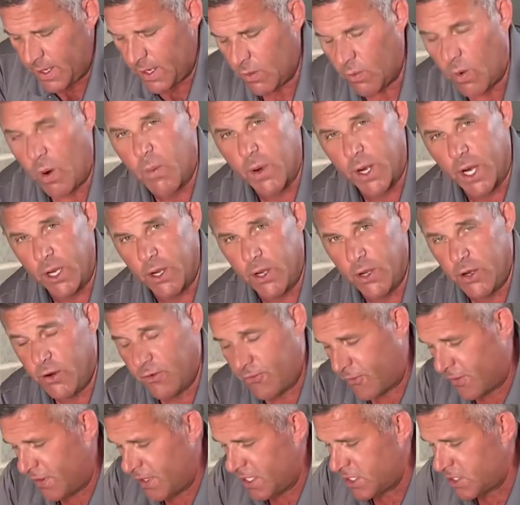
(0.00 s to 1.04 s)
What we're going to
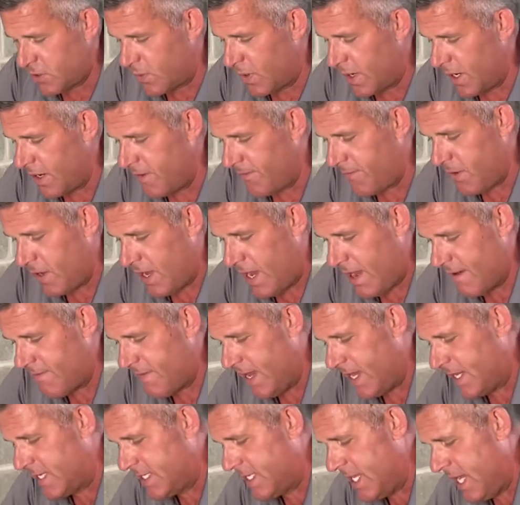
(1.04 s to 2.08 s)
do for this one, if you have
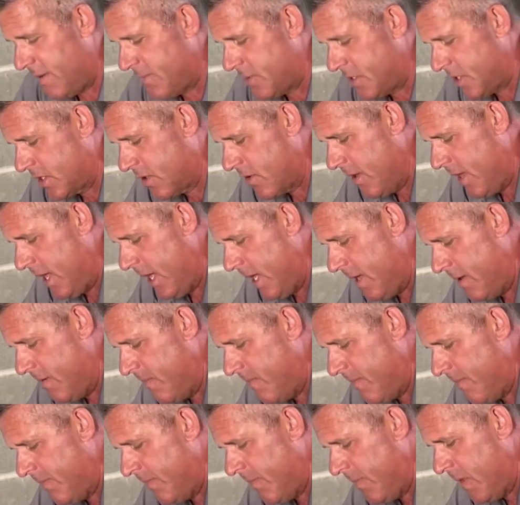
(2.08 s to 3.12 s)
that same screen,
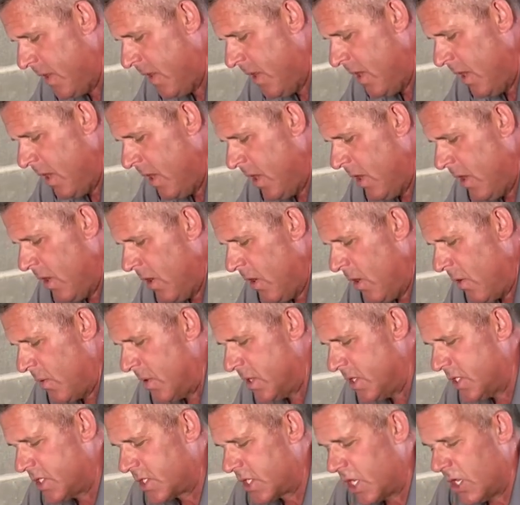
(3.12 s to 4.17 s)

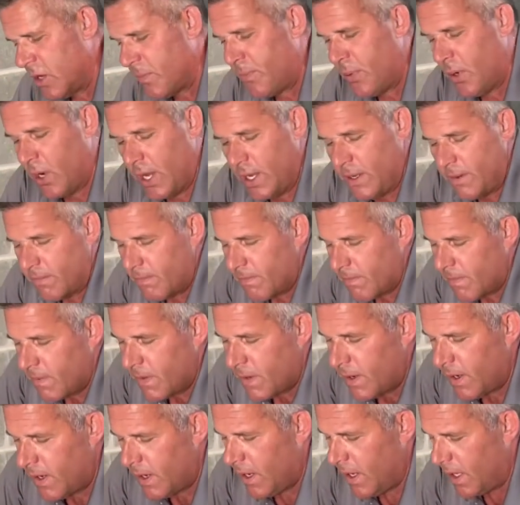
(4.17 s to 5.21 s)
we're just going to put
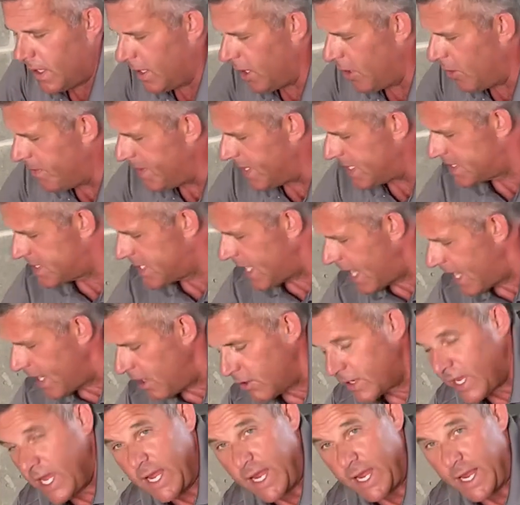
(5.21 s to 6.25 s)
a little bit of
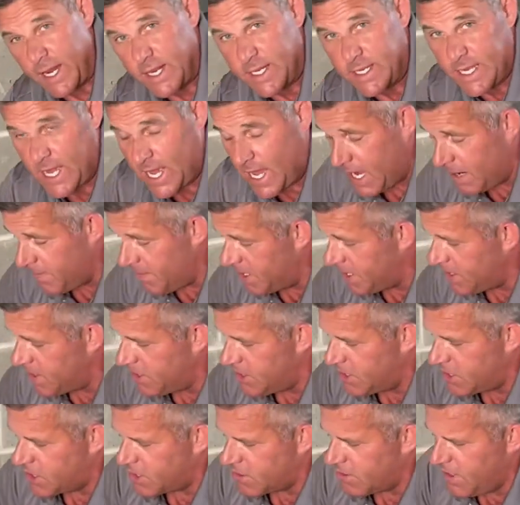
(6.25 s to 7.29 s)
Silo-King at a time into
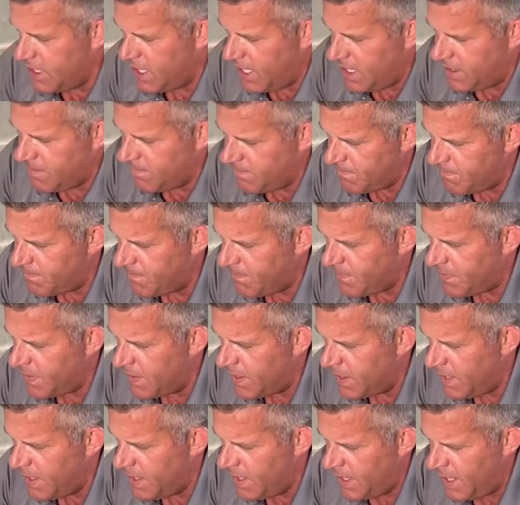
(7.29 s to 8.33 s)
the screen
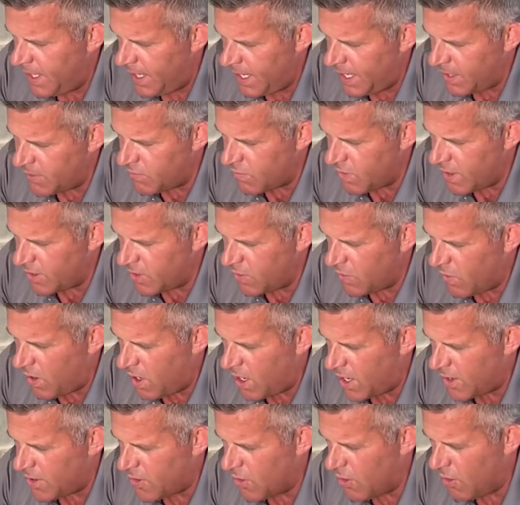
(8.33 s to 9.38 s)
and run the
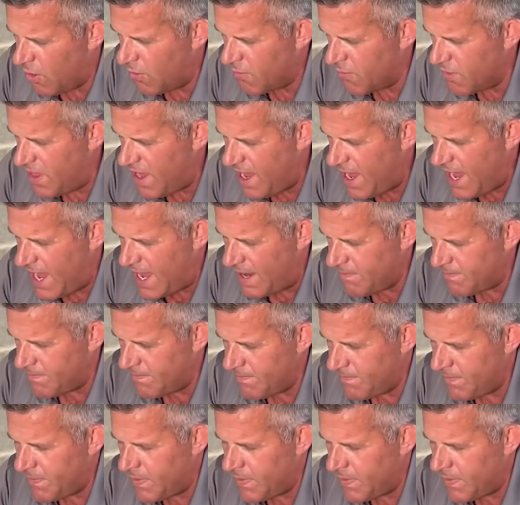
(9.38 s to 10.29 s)
water over that.